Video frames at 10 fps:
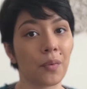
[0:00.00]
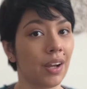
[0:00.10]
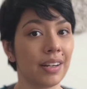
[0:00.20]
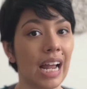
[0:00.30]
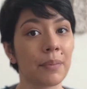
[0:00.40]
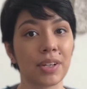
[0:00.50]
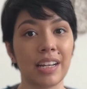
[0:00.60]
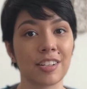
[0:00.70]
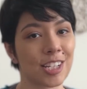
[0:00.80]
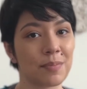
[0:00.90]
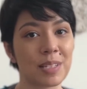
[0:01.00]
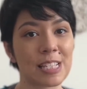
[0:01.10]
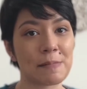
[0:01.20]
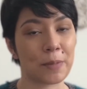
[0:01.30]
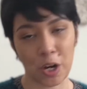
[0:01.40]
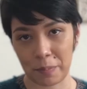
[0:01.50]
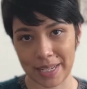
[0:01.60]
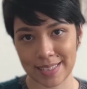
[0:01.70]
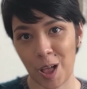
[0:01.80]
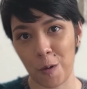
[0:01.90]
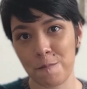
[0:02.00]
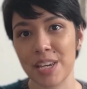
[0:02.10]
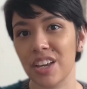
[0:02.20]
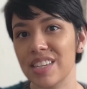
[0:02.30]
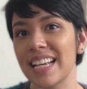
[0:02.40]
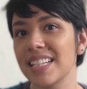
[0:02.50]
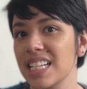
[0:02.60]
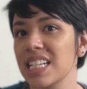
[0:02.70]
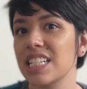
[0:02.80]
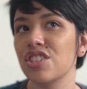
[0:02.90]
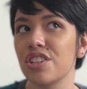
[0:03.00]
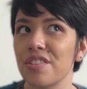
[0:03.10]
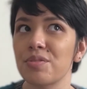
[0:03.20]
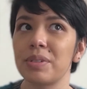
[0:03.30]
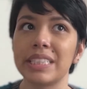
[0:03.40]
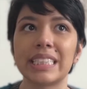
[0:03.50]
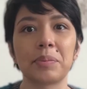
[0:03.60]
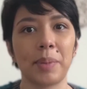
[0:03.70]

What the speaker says: one, I'm gonna shamelessly plug myself because I did just release a